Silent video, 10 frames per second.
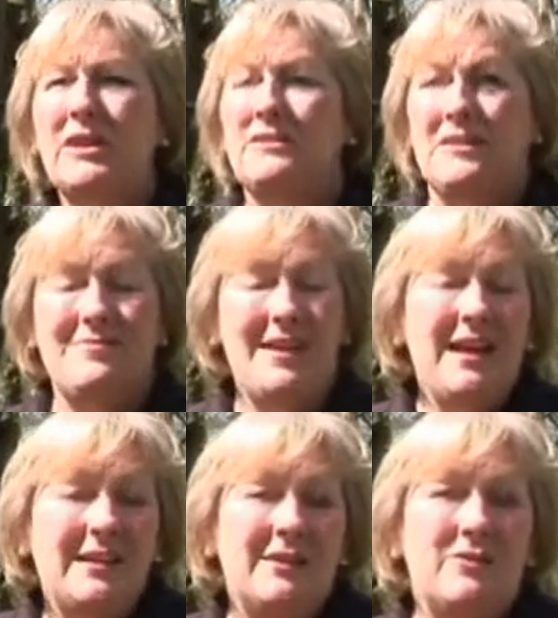so
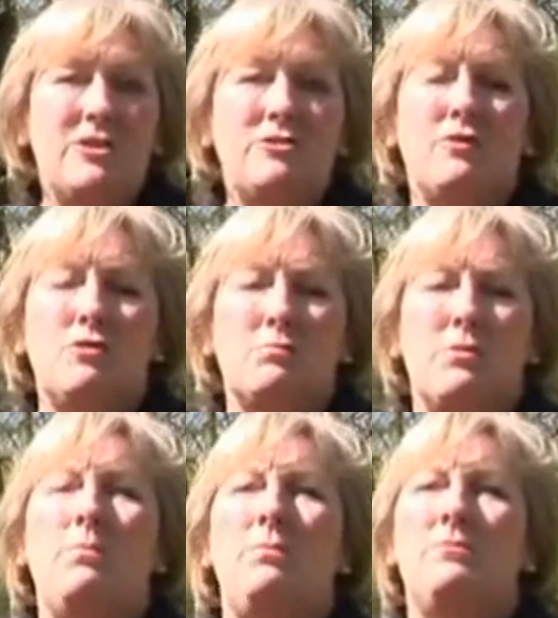they know that you've got
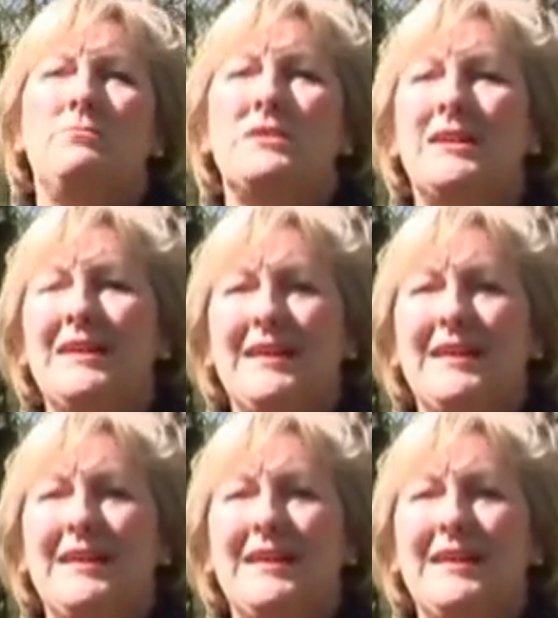problems.